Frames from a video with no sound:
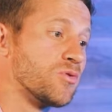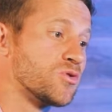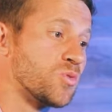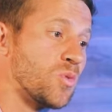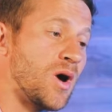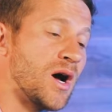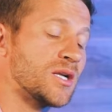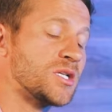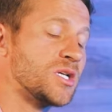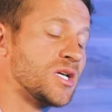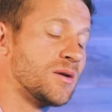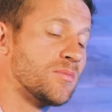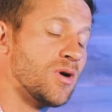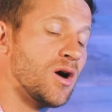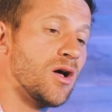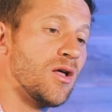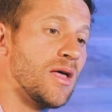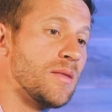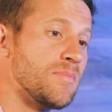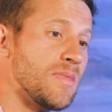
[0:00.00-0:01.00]
was watching them
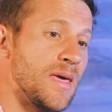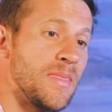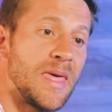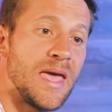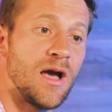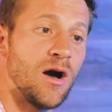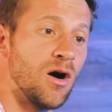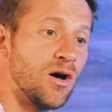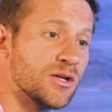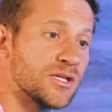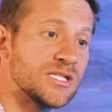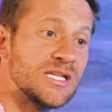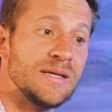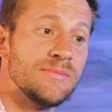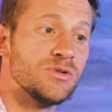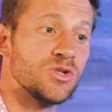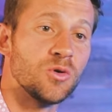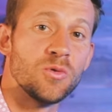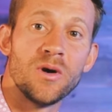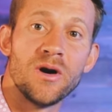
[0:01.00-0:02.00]
all and, and, they all
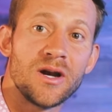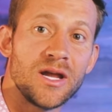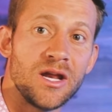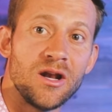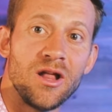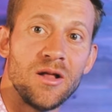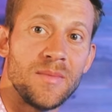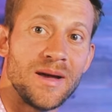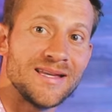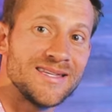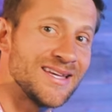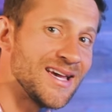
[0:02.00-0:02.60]
seem to work in all my